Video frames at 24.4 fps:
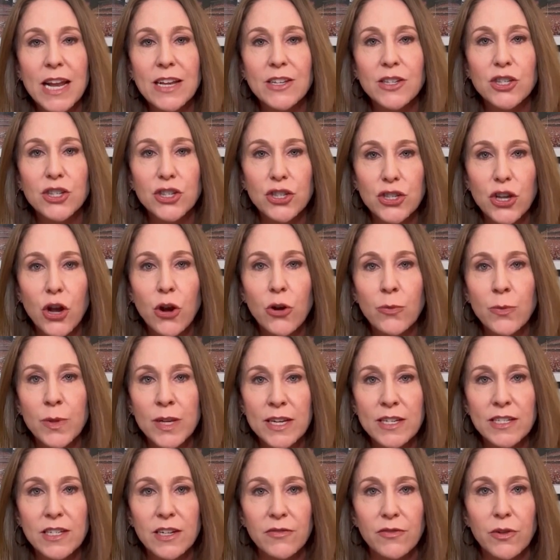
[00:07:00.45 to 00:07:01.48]
has so
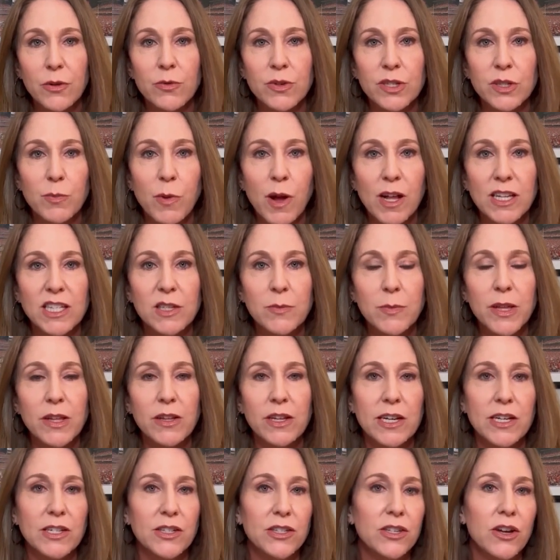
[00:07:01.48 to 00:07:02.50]
many different
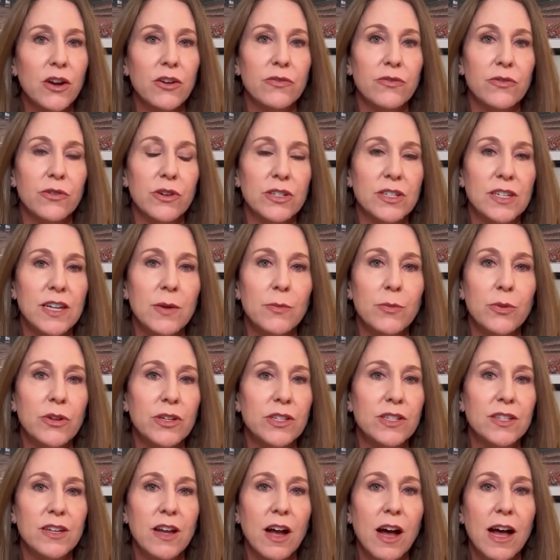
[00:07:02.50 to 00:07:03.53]
responsibilities. So, for example,
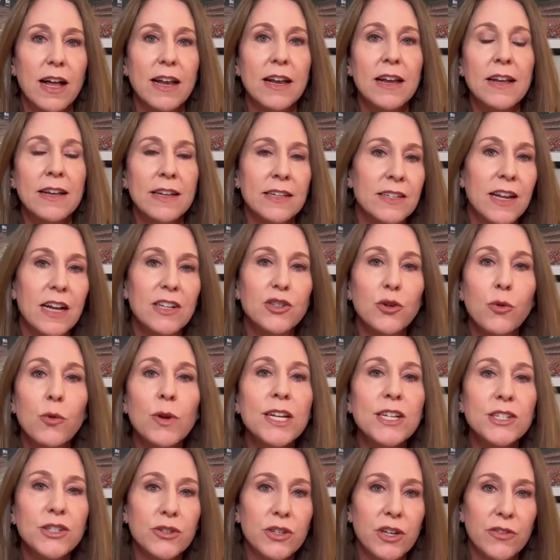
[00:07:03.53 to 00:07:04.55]
it's got
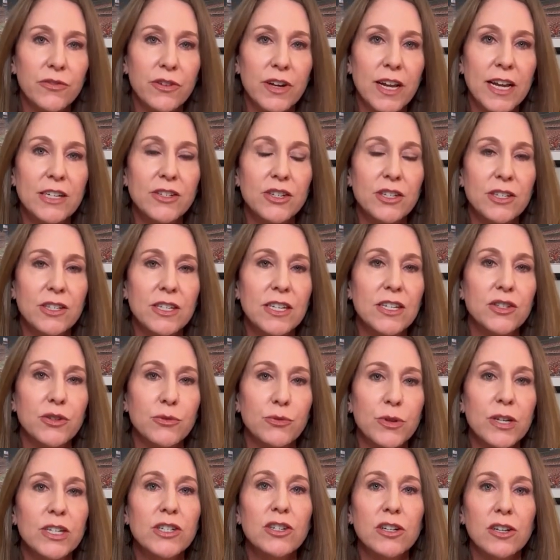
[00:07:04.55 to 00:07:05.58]
22 different agencies
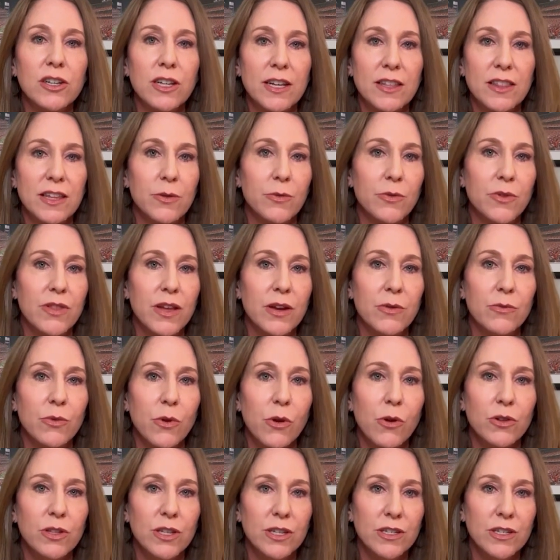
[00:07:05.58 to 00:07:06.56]
originally that were then rolled